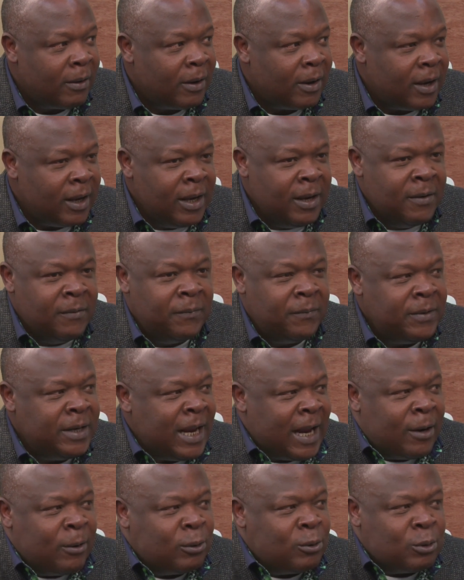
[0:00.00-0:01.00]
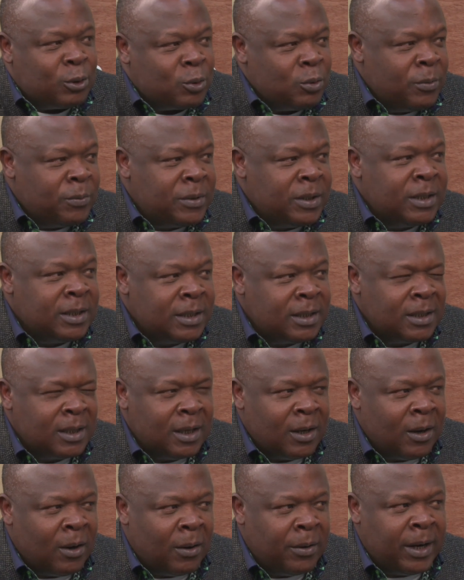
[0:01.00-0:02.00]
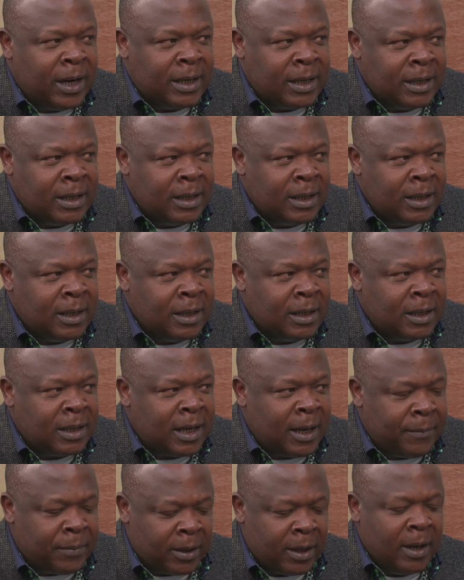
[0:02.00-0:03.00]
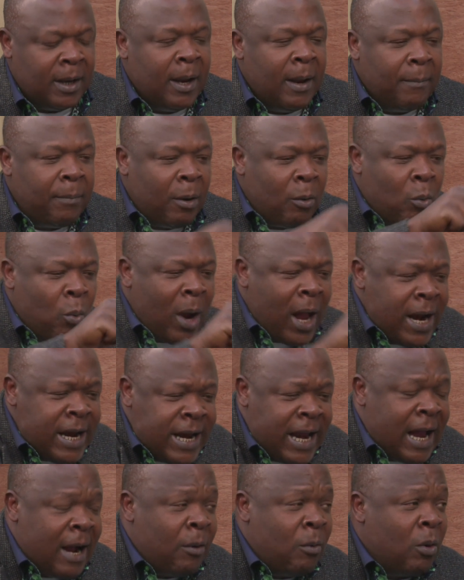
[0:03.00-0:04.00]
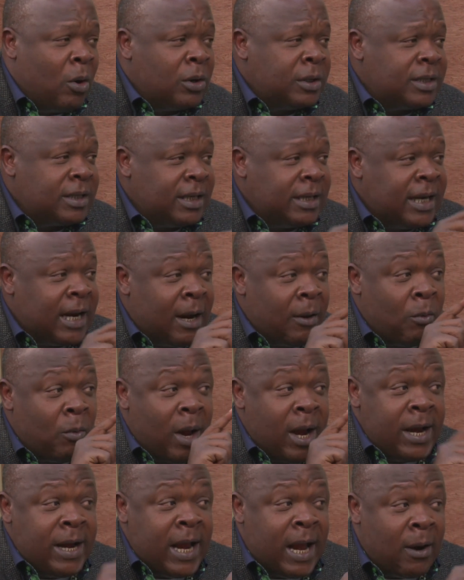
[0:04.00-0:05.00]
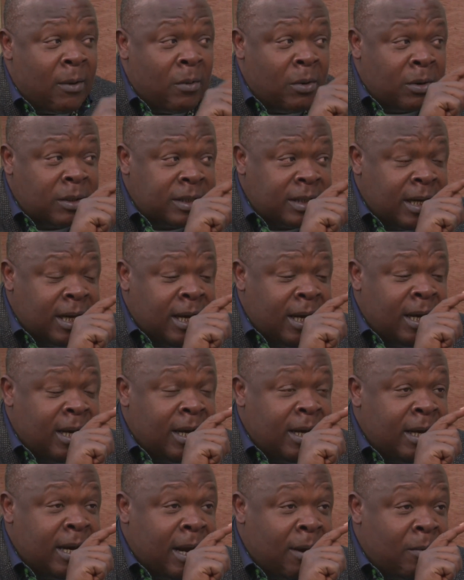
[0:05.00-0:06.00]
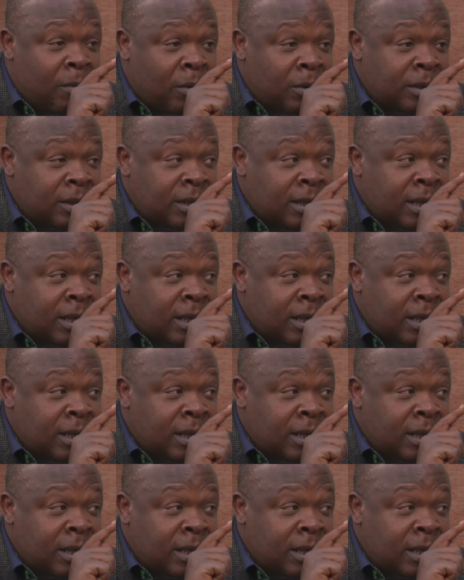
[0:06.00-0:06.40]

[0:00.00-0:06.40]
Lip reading: if they are not to sweep things under the carpet. But I also don't want us to sweep that question of the ID card project under the carpet.